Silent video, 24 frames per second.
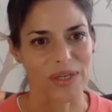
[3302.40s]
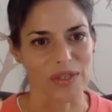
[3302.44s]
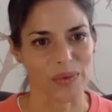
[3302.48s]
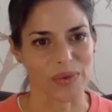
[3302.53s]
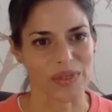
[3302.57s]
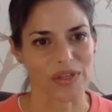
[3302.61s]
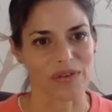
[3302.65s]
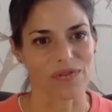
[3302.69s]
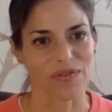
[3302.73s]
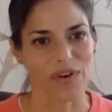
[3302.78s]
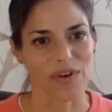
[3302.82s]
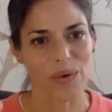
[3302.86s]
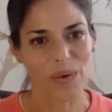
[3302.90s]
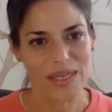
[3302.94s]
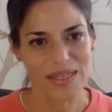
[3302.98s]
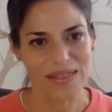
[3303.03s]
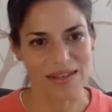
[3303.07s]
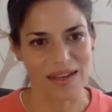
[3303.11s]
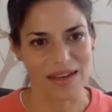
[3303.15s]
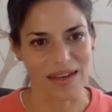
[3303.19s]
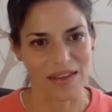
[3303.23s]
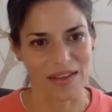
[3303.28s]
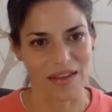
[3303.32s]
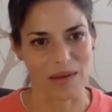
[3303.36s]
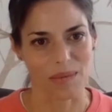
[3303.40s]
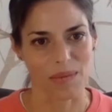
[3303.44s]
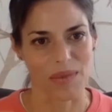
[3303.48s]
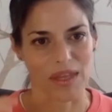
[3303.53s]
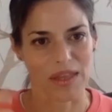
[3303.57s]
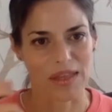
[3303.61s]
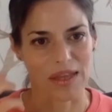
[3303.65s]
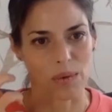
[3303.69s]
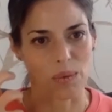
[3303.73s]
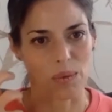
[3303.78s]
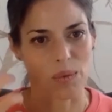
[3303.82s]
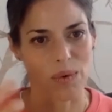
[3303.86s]
when you focus on them, then
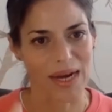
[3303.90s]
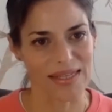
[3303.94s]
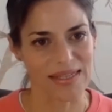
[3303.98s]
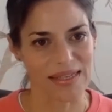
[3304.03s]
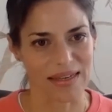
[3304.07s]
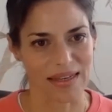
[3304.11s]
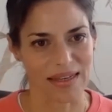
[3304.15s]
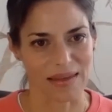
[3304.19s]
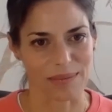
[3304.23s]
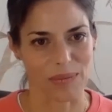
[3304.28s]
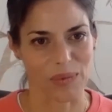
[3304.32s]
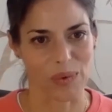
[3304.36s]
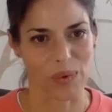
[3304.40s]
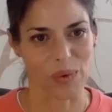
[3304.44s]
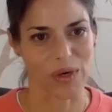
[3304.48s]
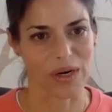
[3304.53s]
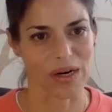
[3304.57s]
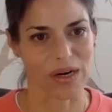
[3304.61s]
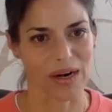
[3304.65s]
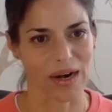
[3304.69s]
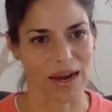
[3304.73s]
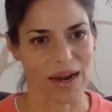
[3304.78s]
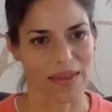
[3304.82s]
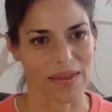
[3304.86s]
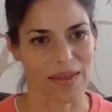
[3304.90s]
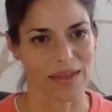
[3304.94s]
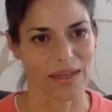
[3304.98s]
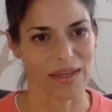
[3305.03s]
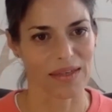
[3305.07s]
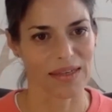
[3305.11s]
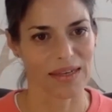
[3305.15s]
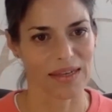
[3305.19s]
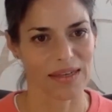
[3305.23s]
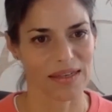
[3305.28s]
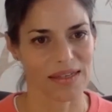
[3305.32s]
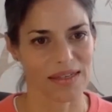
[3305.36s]
they resonate more, and then they
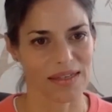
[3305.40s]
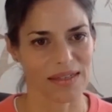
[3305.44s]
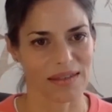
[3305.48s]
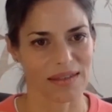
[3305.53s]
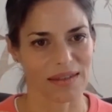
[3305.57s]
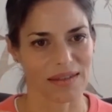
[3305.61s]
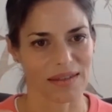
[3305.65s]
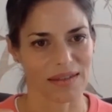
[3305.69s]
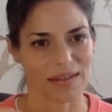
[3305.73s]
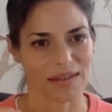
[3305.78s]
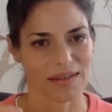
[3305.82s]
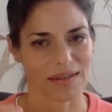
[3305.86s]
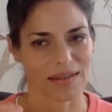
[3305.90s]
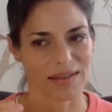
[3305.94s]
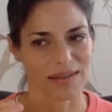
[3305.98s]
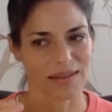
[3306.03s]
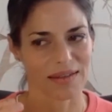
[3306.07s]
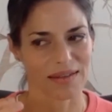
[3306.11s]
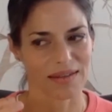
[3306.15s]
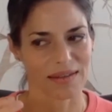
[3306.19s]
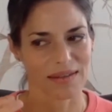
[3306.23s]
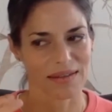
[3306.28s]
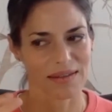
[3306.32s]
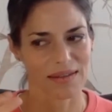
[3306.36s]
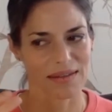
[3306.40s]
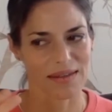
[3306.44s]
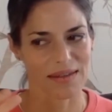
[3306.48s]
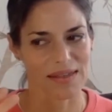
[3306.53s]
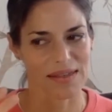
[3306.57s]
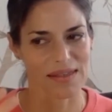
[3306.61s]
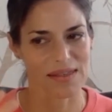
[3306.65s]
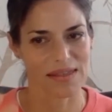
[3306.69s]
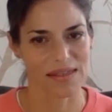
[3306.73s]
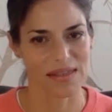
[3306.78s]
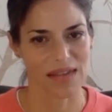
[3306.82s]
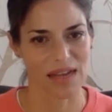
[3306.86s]
tend to
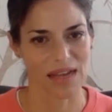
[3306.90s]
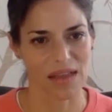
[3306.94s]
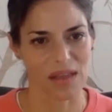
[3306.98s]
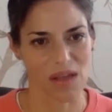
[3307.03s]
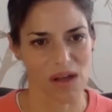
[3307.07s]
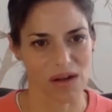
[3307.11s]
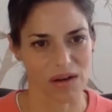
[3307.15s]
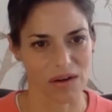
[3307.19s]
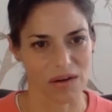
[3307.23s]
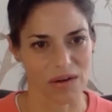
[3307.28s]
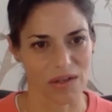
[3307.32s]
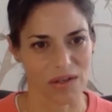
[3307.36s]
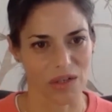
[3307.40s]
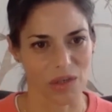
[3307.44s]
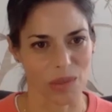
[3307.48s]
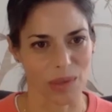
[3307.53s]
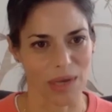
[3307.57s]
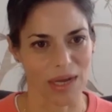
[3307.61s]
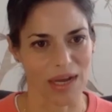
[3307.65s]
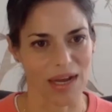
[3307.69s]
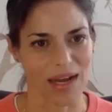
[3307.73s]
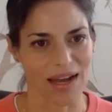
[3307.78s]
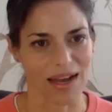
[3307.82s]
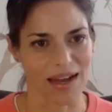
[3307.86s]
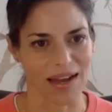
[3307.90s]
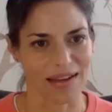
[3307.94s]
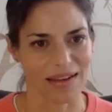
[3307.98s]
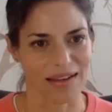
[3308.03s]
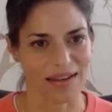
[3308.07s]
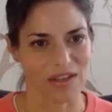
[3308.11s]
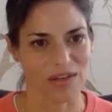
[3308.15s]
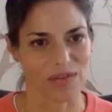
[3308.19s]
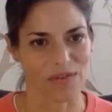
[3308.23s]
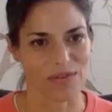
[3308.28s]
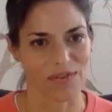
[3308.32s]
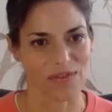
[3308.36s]
stay longer in your mind,
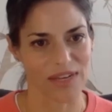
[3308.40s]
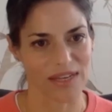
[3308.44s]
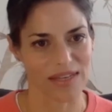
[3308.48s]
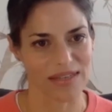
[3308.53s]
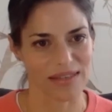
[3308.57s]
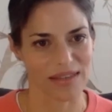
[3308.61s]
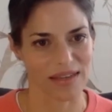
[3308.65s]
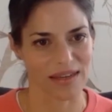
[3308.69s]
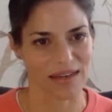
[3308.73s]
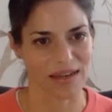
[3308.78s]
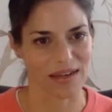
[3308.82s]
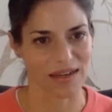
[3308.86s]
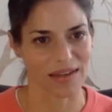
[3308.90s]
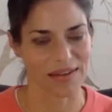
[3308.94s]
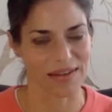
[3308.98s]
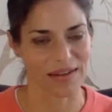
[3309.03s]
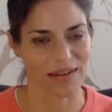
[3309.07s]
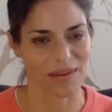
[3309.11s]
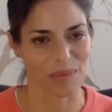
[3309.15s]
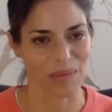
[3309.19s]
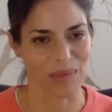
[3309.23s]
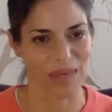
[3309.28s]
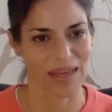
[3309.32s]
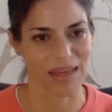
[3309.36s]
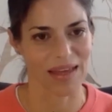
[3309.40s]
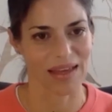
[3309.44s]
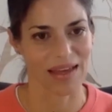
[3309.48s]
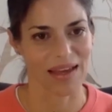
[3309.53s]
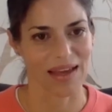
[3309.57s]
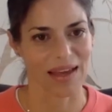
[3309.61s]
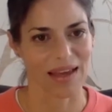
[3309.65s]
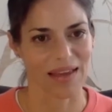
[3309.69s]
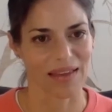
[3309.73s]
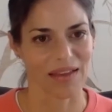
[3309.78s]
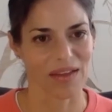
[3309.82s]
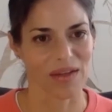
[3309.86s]
and you fixate on them,
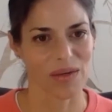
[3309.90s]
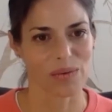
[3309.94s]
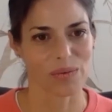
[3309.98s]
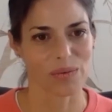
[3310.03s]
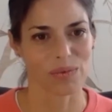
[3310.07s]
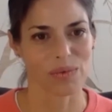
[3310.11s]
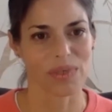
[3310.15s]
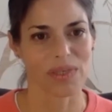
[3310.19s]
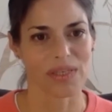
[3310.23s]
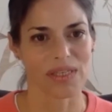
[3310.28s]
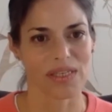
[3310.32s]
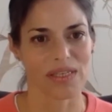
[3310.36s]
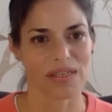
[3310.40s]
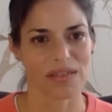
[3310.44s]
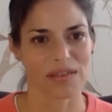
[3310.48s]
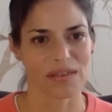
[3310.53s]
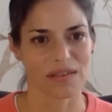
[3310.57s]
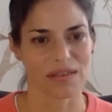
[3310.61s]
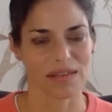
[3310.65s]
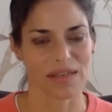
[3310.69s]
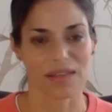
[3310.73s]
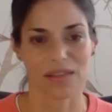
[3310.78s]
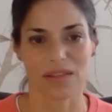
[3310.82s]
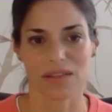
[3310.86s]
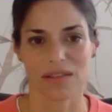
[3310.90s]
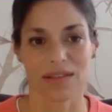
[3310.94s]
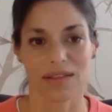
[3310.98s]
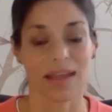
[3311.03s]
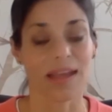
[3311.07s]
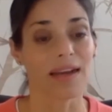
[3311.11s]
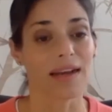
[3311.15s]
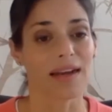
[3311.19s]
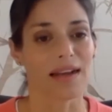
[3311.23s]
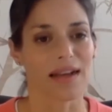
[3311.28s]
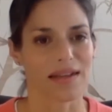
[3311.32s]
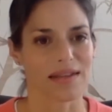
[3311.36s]
and then you really start. Then
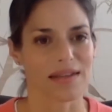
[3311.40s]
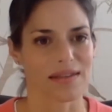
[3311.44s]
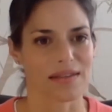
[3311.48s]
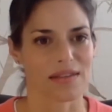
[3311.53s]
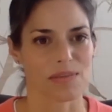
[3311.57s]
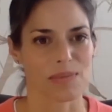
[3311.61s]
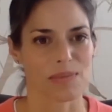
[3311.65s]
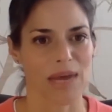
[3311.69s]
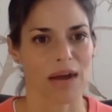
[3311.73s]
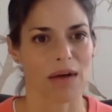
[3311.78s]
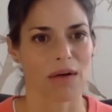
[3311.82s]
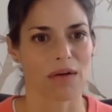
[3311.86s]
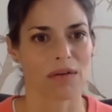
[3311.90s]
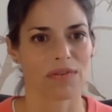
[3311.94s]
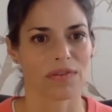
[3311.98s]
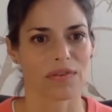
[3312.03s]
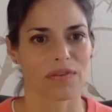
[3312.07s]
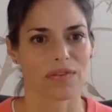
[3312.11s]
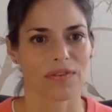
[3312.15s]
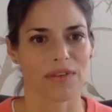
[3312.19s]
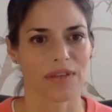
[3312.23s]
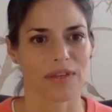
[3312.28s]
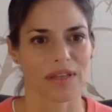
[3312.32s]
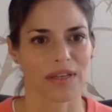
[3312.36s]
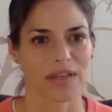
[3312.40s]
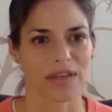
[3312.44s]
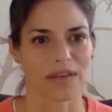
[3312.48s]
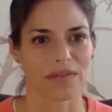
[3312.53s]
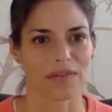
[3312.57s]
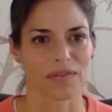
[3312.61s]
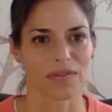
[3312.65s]
it has this powerful feeling of